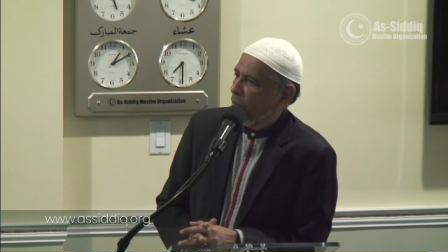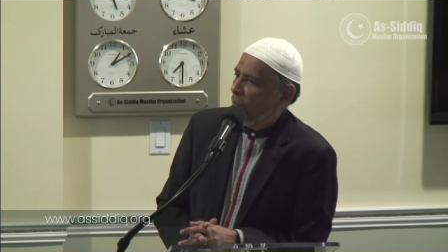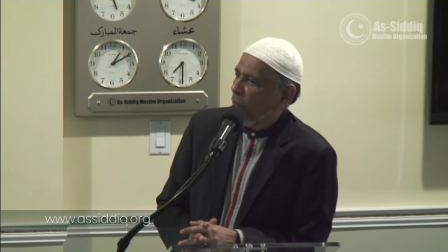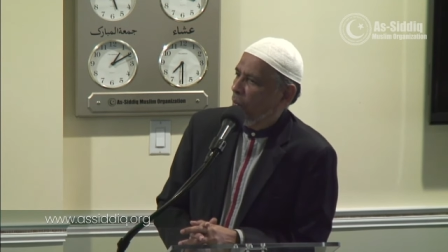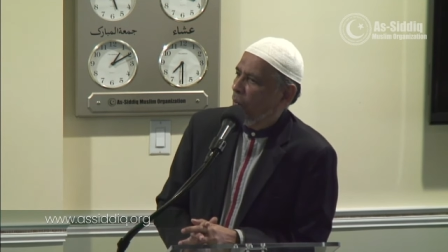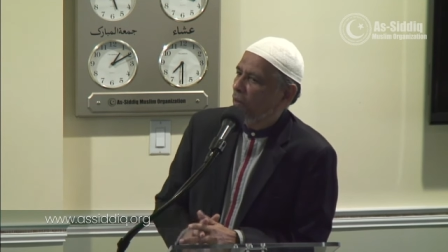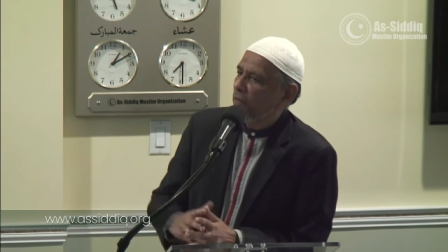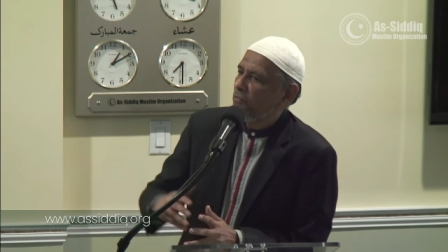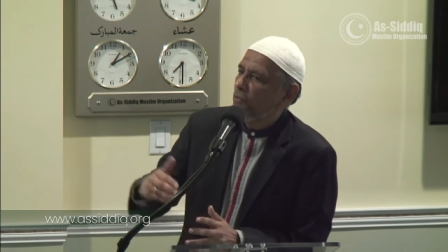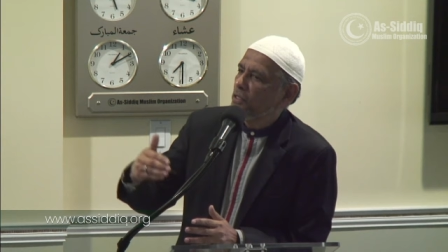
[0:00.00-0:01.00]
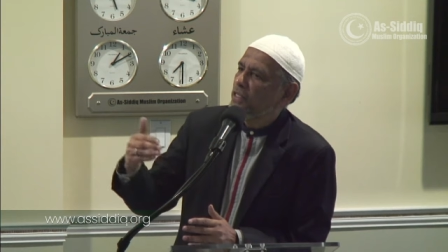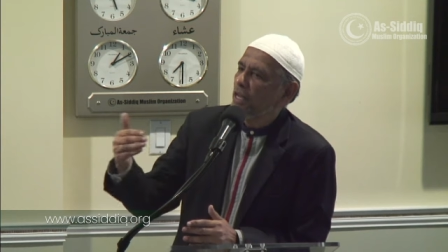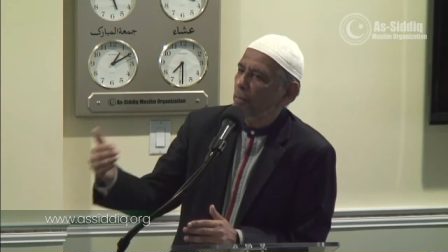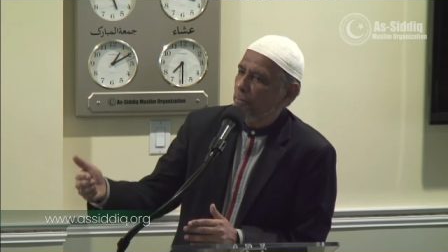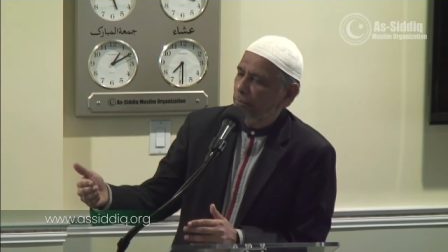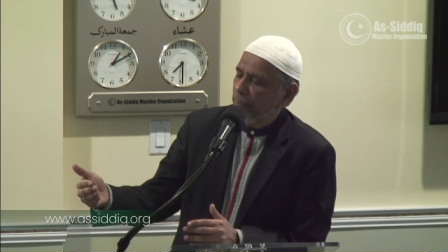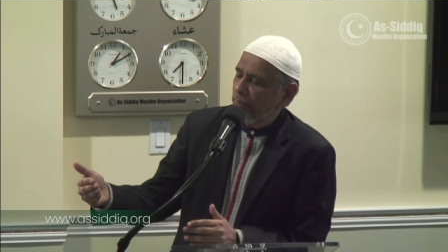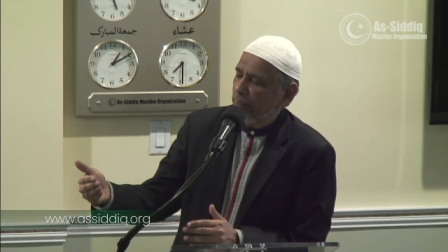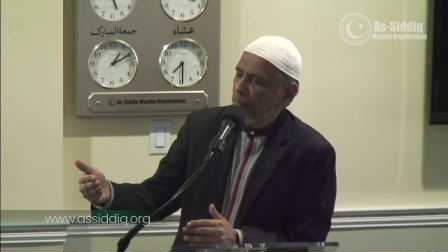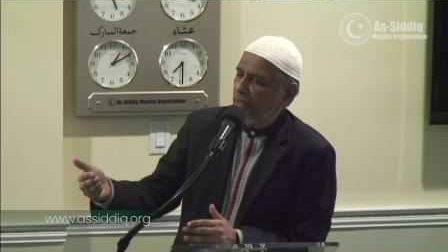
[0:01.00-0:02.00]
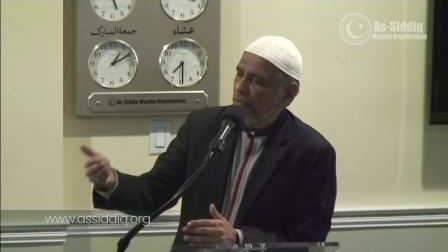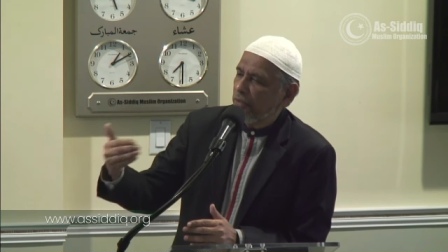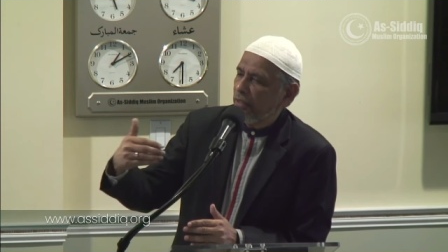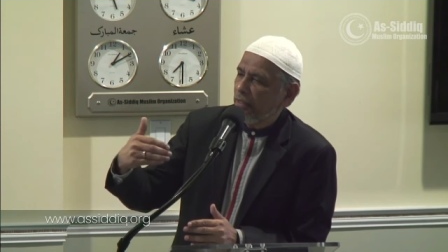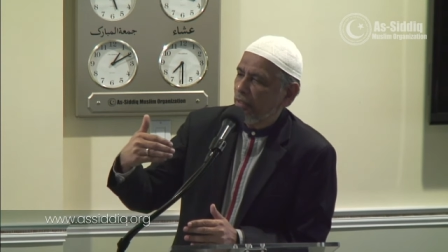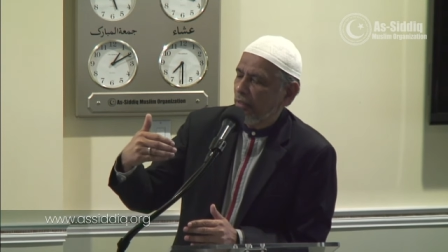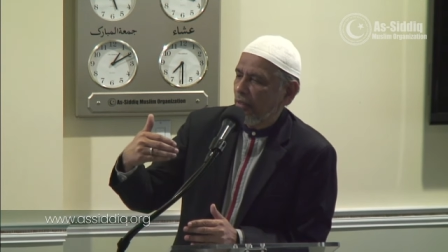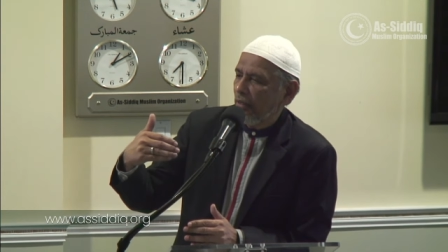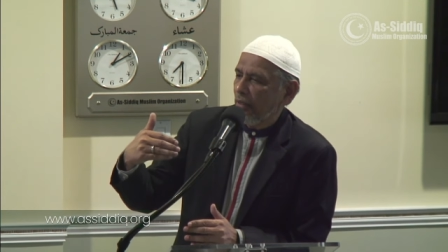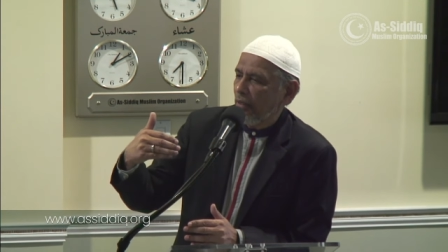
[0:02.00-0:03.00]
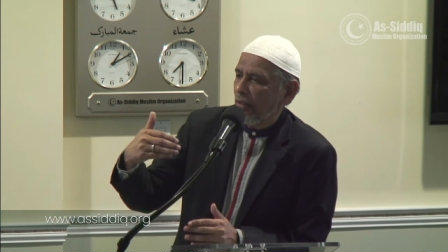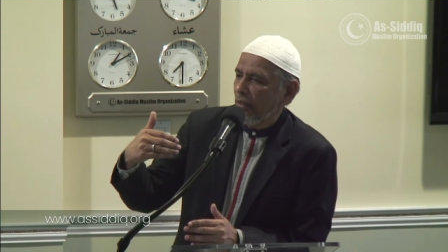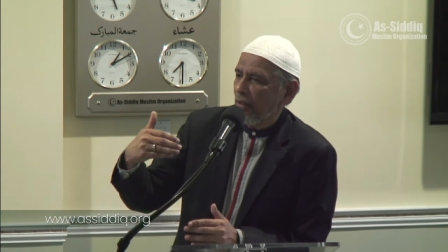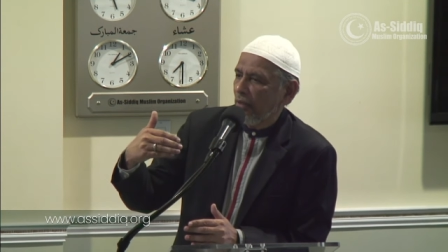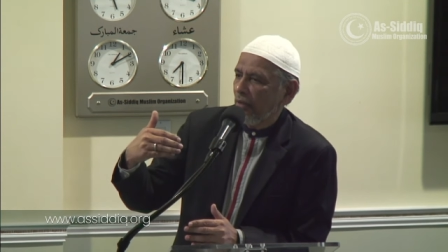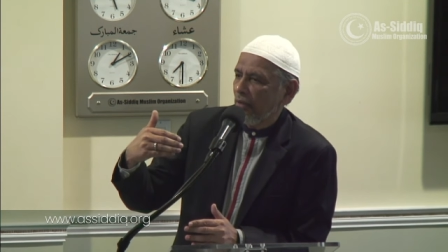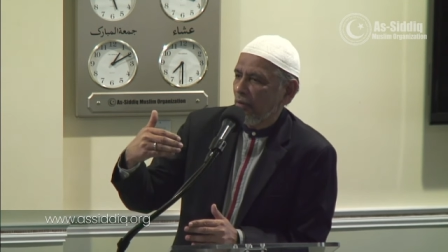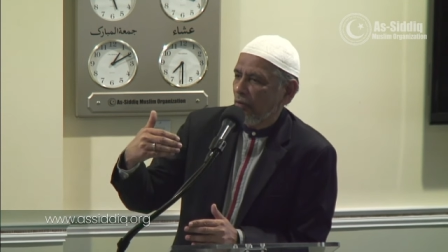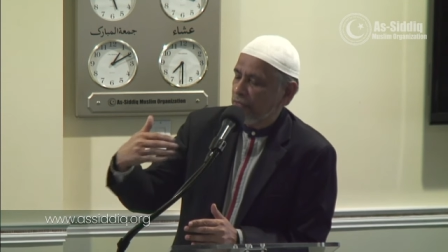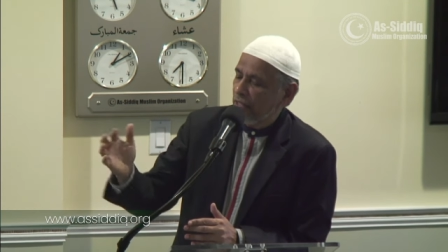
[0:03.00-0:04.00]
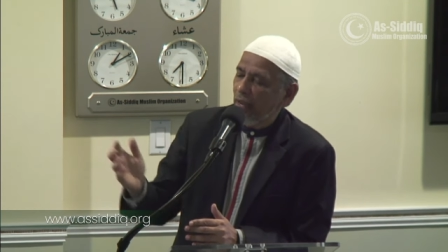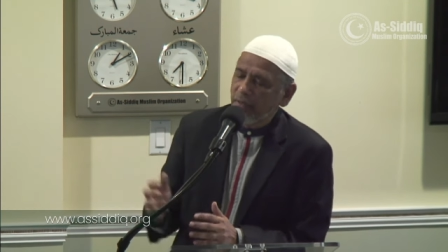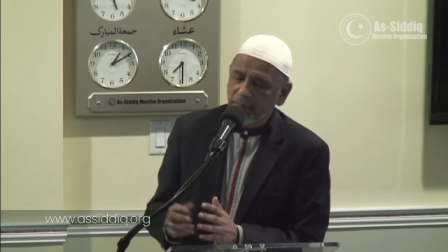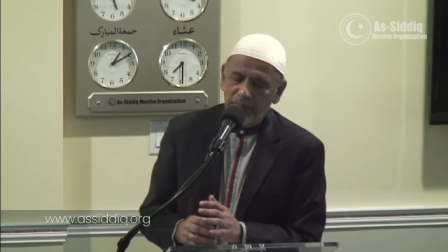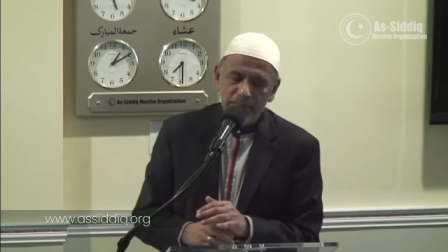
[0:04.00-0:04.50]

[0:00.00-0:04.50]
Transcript: or for some period of time.